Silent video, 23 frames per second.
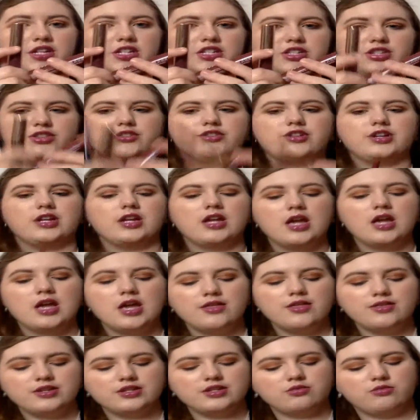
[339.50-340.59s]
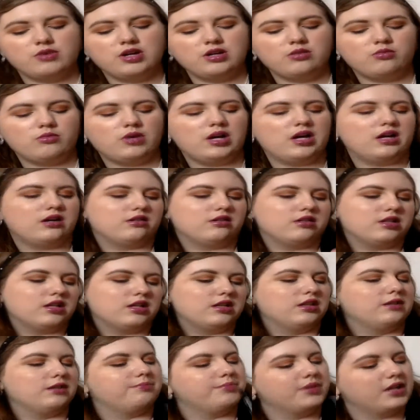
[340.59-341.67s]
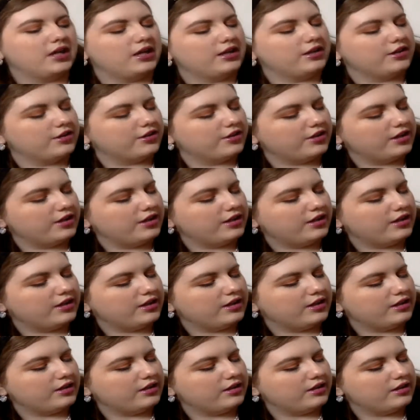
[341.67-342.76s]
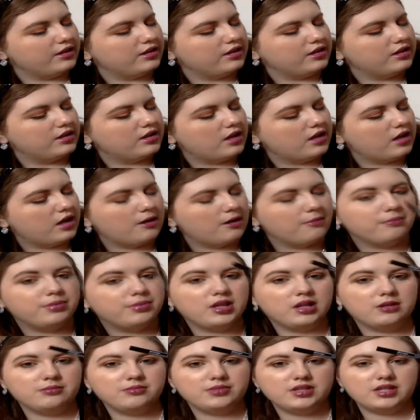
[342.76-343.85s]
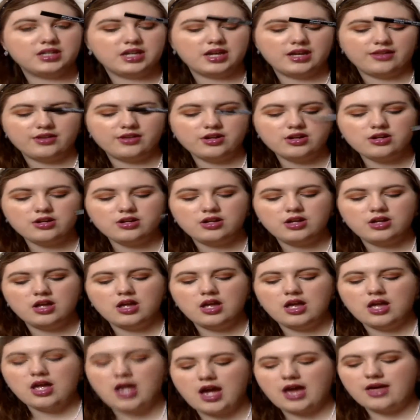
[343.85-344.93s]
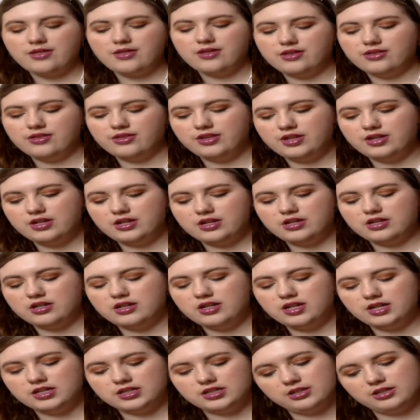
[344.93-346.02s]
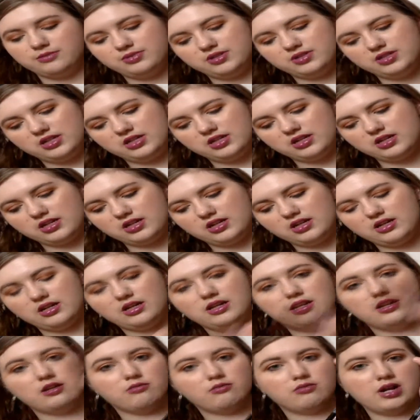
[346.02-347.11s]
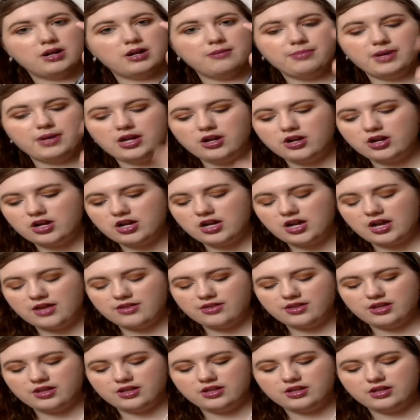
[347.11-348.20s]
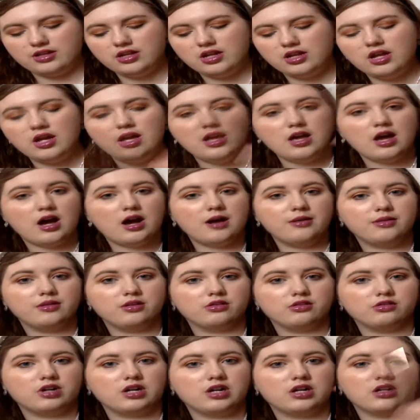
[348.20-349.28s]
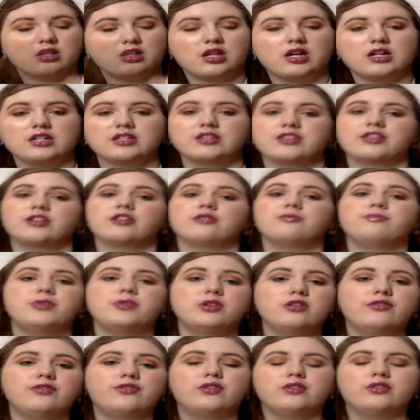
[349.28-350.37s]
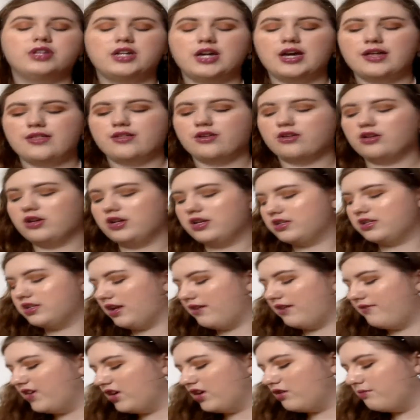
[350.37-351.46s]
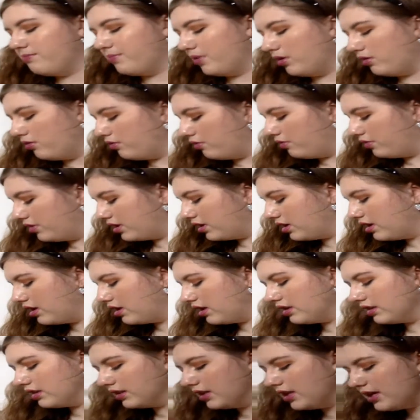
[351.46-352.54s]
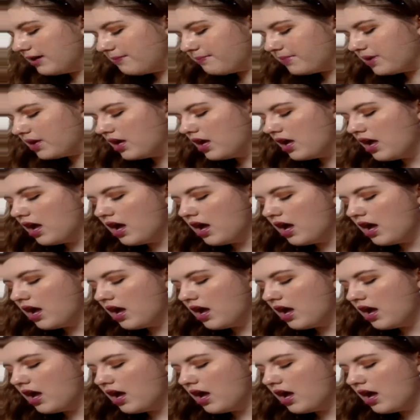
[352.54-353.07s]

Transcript: these three. This Wet n Wild lip liner in Plum Together. And then the NYX lipstick in Ripe Berry. And then the Lorac gloss. They're beautiful together. It's a very bold lip.